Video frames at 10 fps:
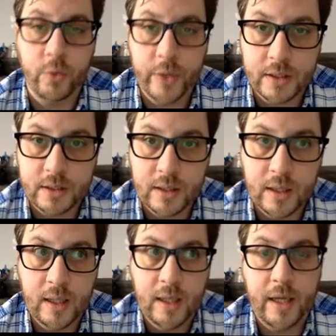Quint,
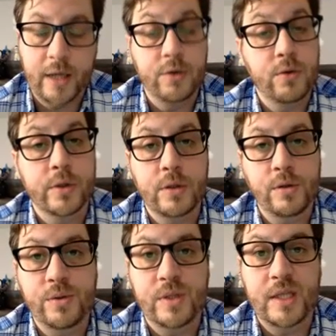and you're going to
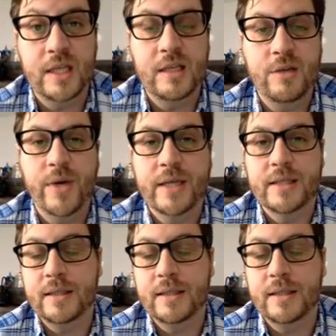use the U.S.